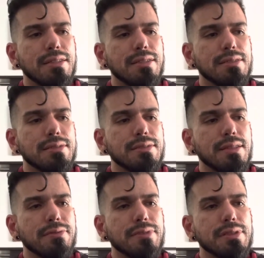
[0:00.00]

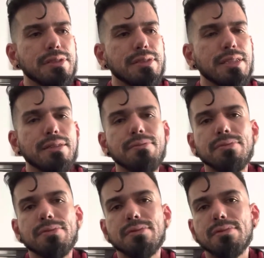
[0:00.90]
self-esteem
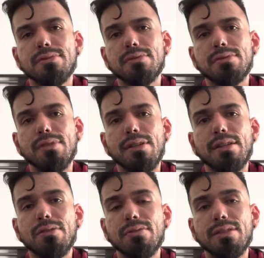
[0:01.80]
started
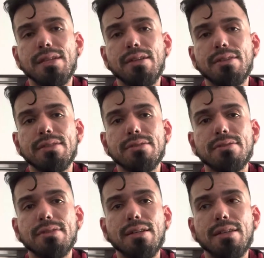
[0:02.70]
going
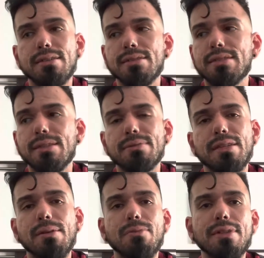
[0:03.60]
downhill at the same
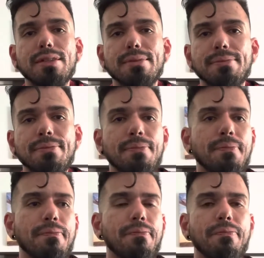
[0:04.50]
time with him,
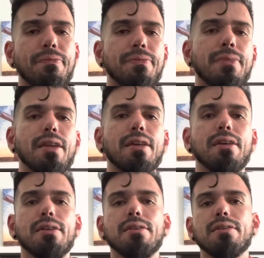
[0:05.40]

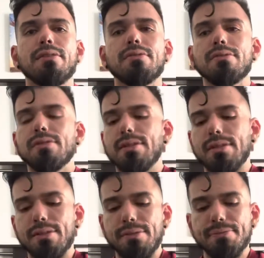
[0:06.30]
and